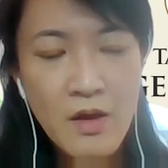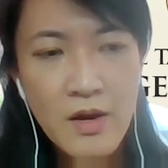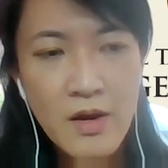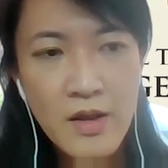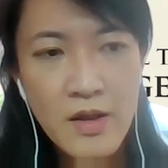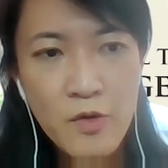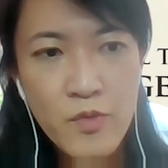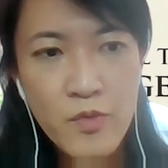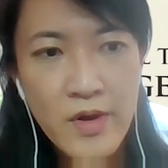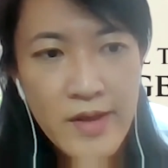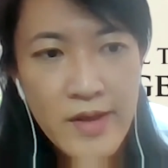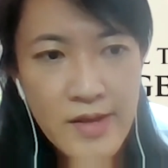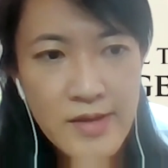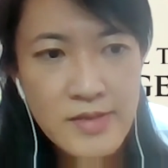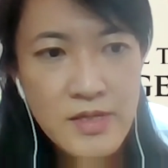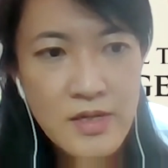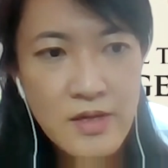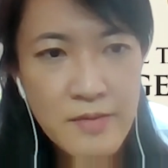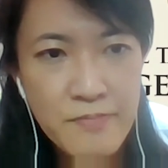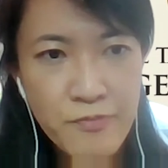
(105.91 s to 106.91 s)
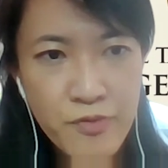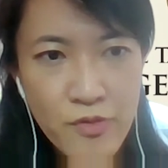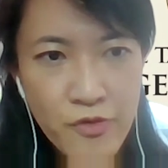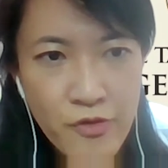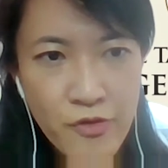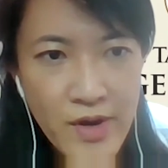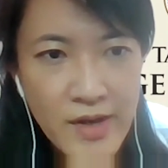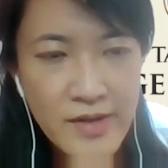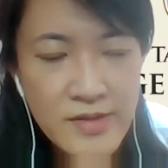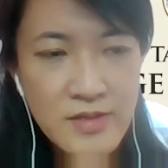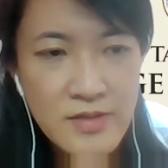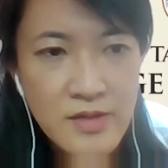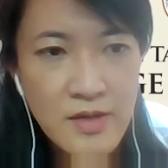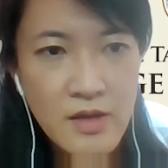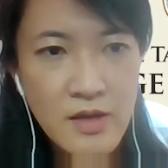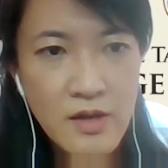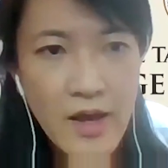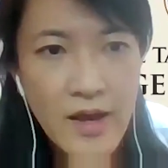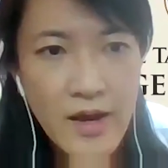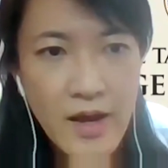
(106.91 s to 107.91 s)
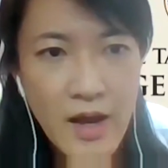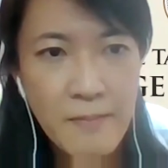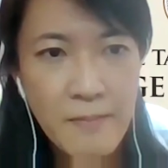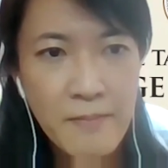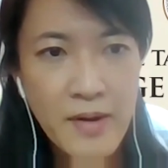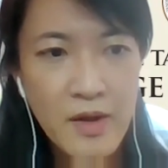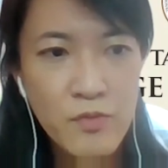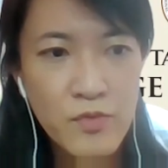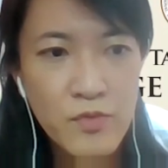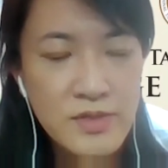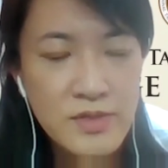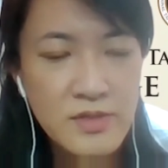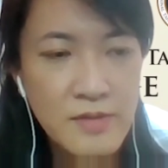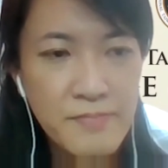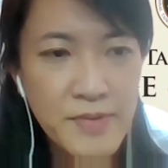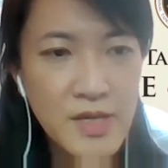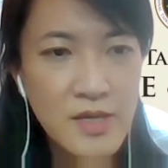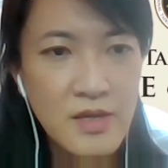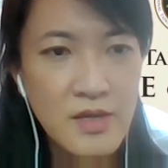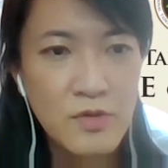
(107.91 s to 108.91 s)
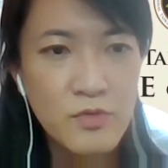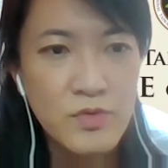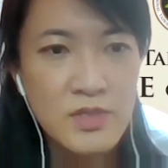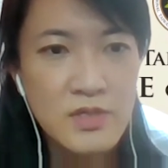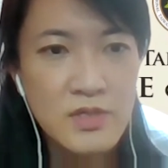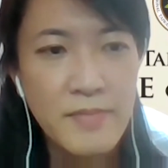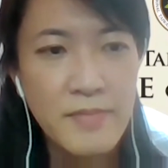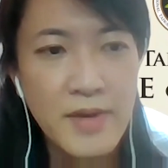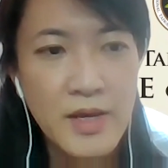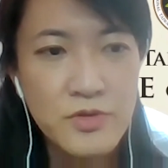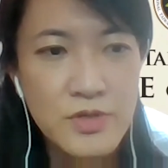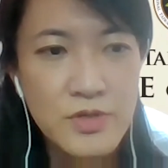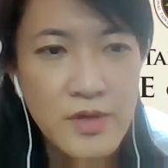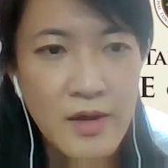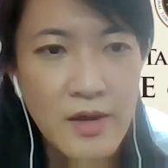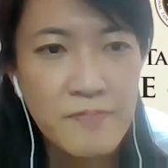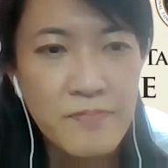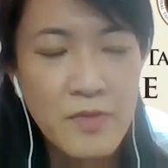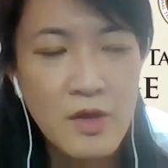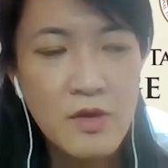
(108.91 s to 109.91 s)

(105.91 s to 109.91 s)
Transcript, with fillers: they will easily progress and combine with the PD with dementia.